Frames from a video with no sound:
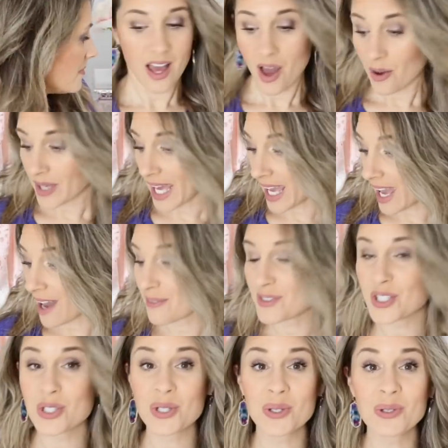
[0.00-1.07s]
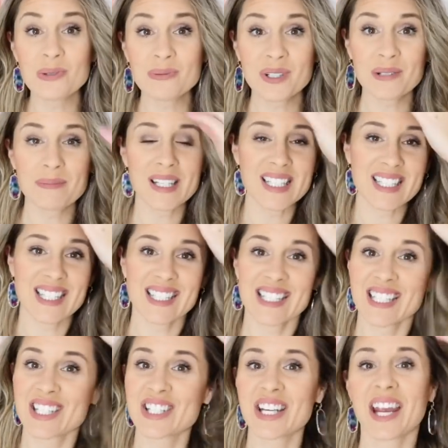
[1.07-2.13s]
Okay, I have two more pieces
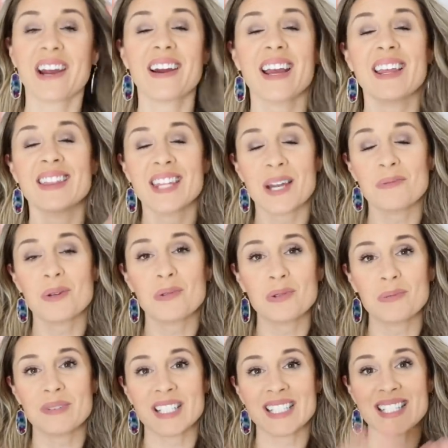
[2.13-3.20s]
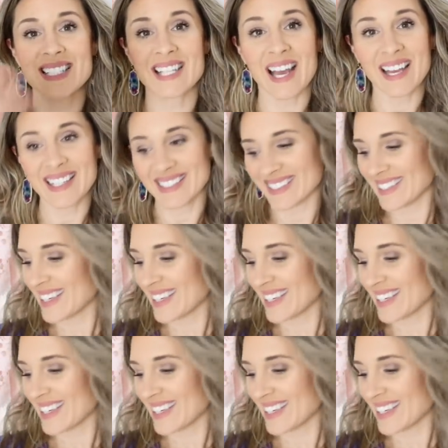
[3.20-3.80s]
to share and then we will be done.